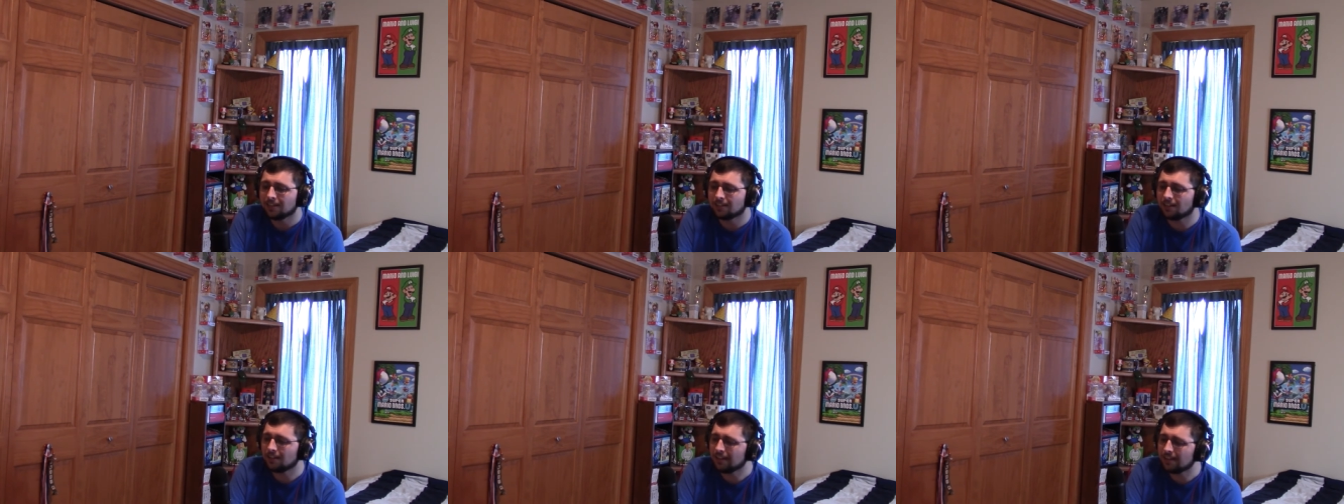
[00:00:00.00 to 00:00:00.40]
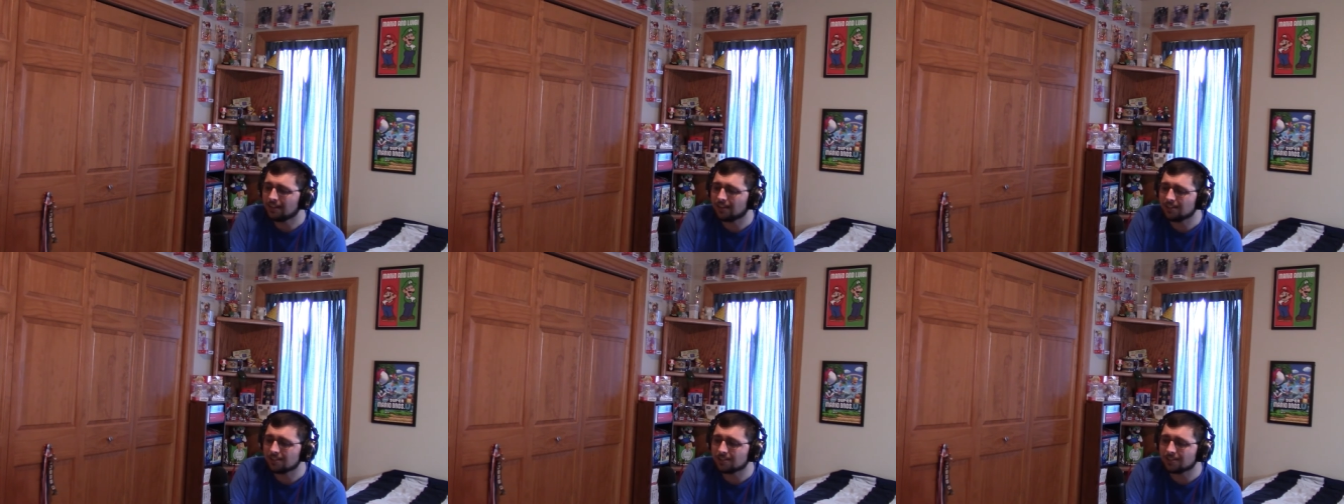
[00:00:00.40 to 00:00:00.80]
Donkey
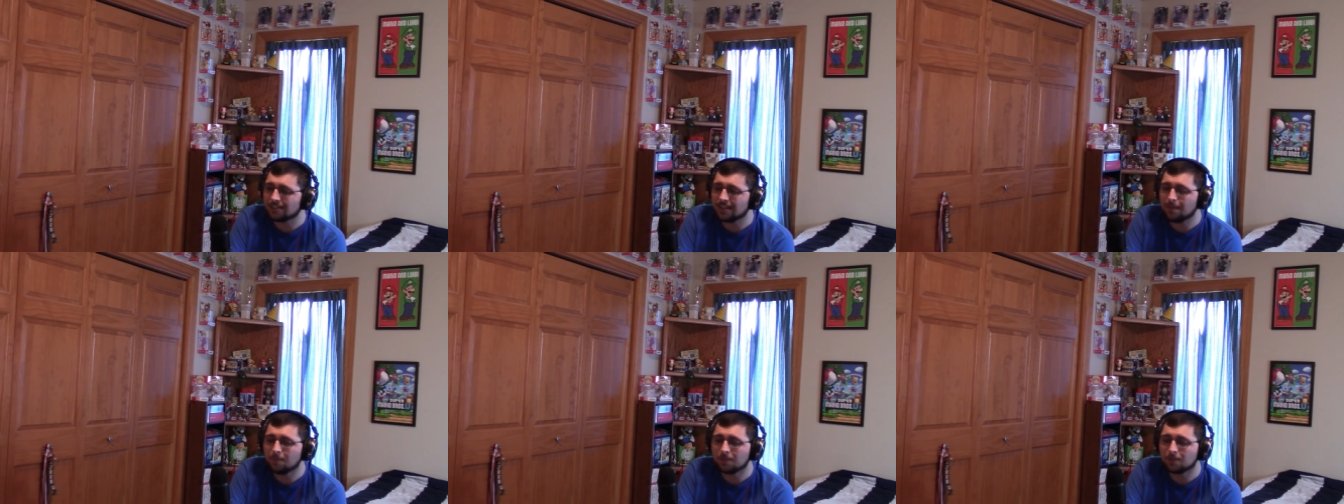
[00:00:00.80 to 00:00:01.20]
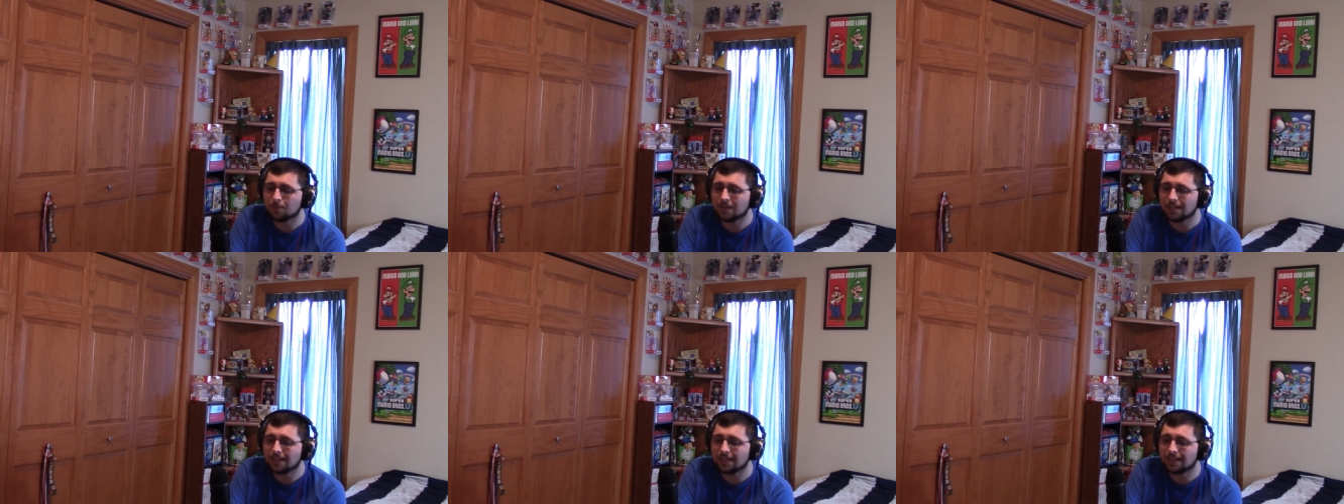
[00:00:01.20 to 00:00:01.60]
Kong just seemed to
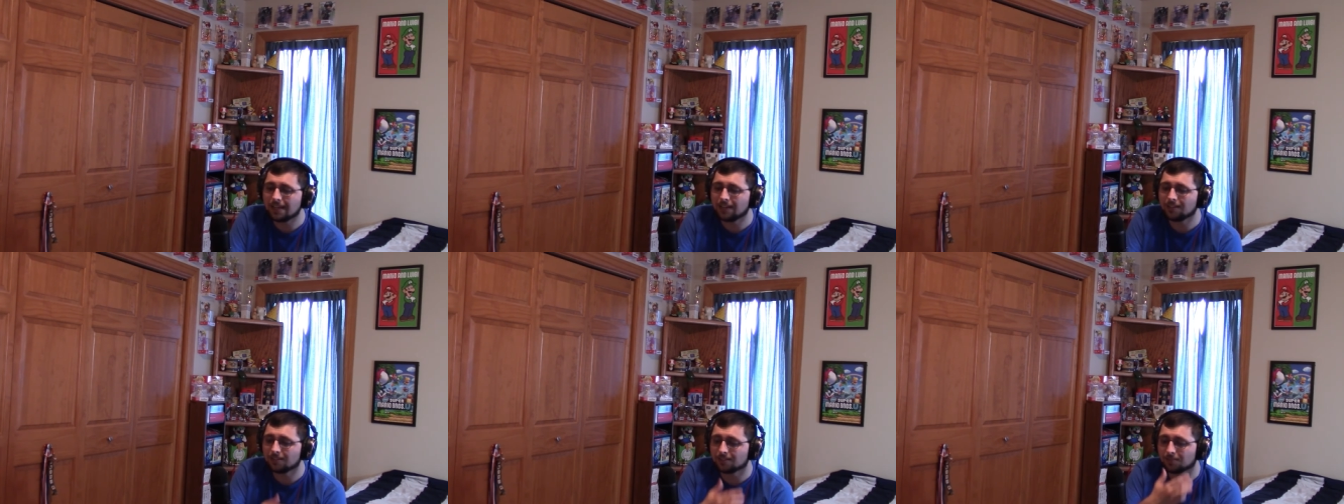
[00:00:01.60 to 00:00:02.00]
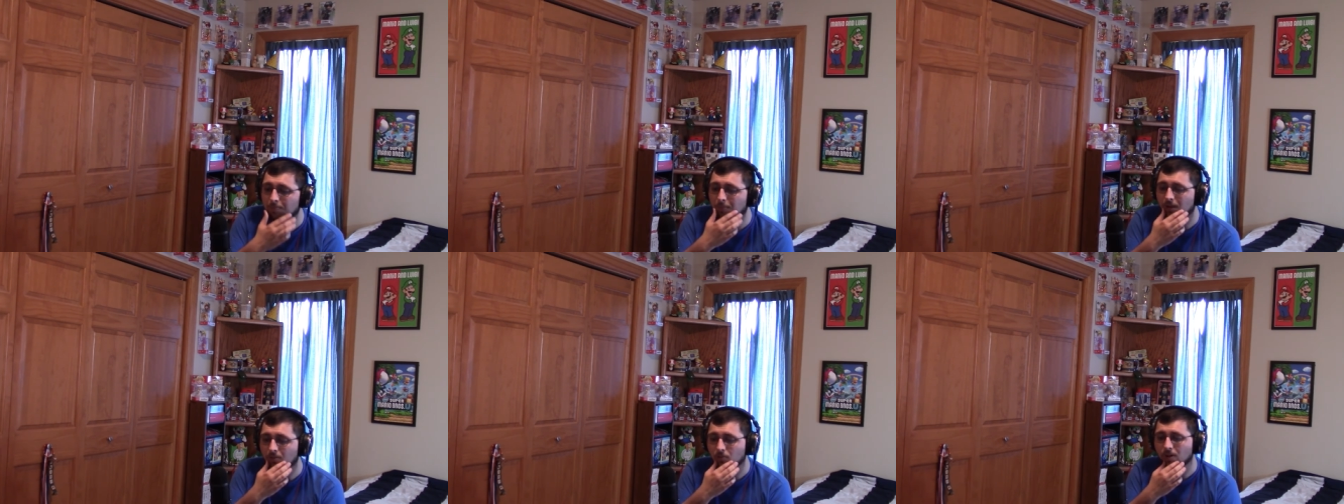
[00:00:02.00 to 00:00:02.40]
be, and this is
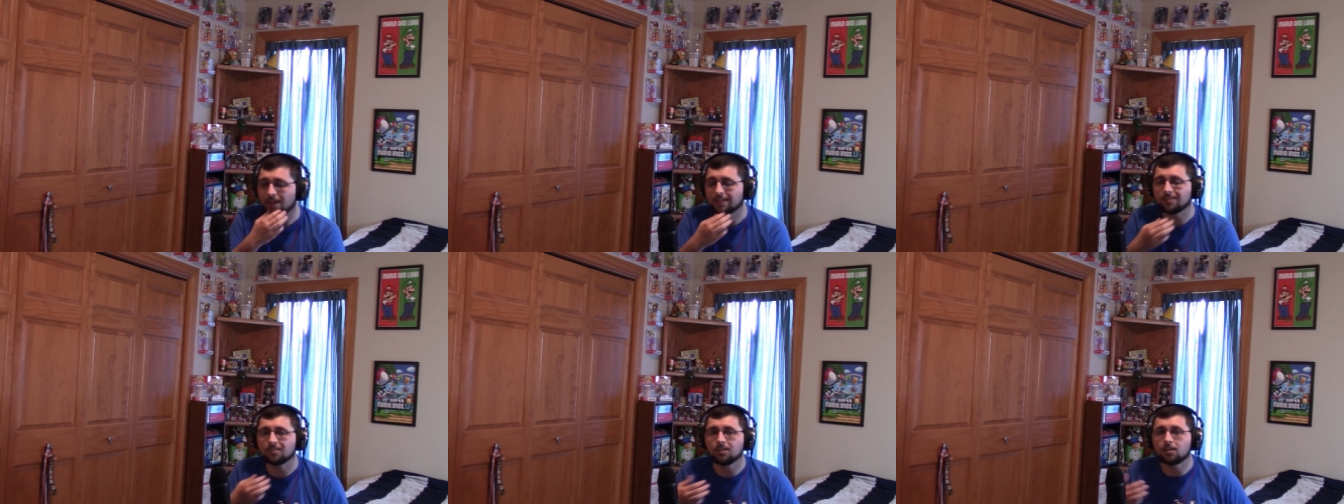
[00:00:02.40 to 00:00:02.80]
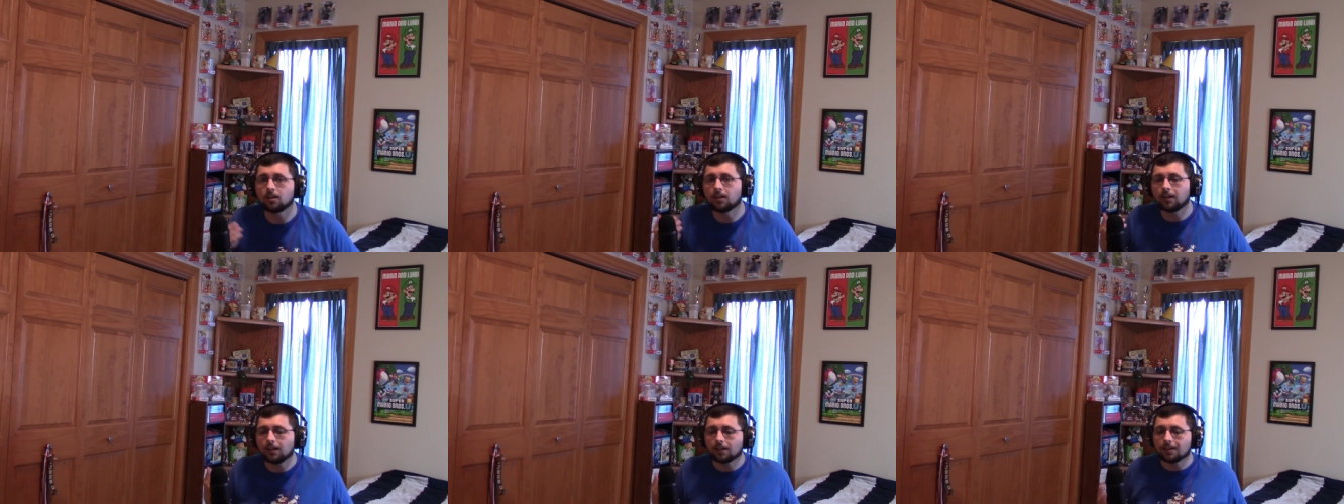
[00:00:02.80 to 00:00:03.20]
part of why it's the
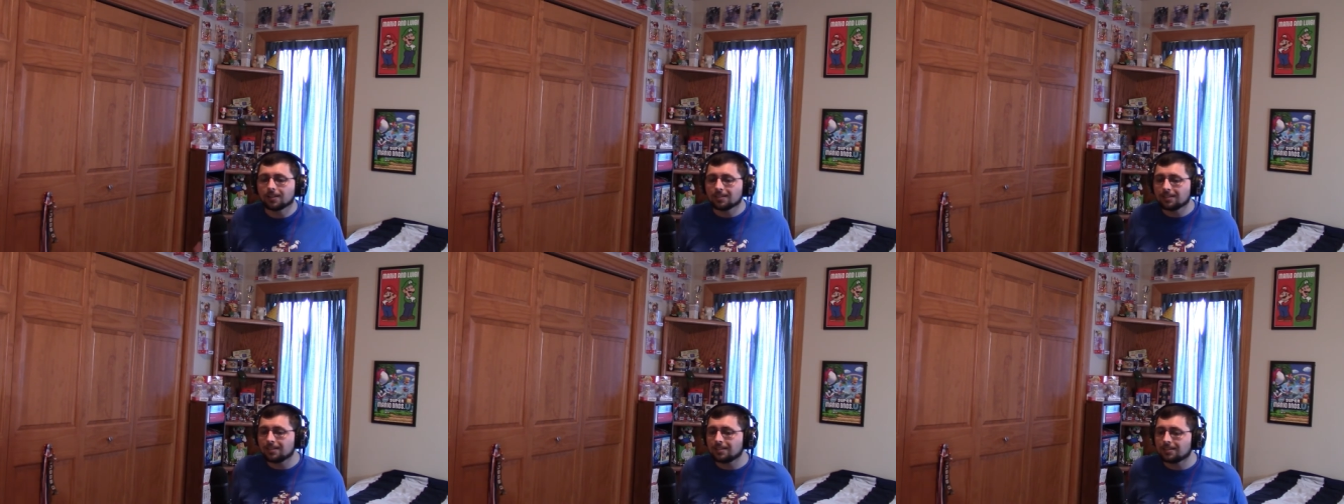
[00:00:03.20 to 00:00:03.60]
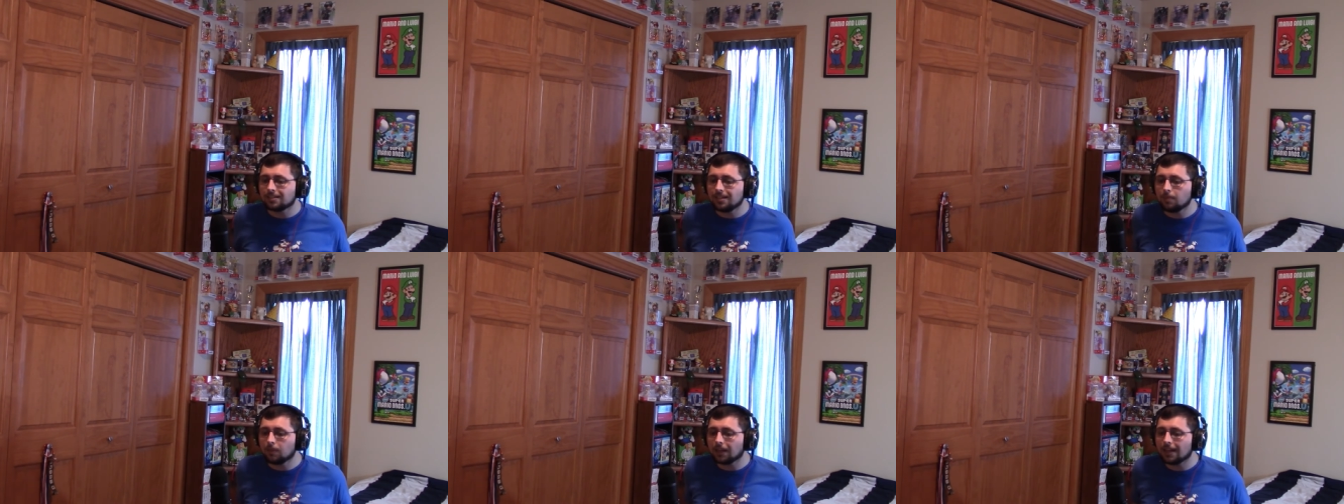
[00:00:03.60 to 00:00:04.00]
dark era, it
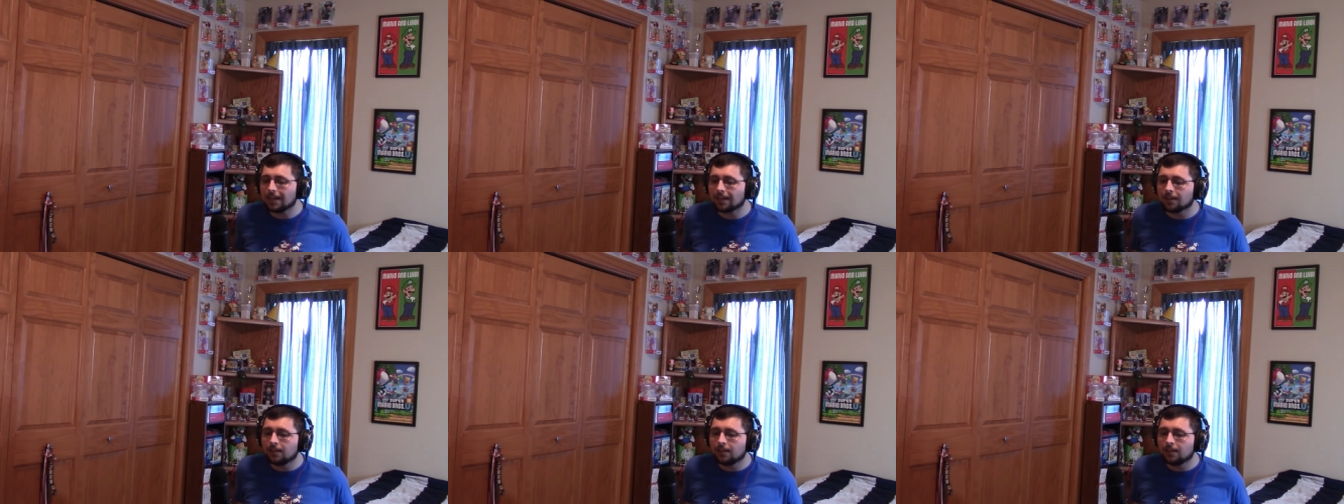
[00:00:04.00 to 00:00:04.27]
seemed like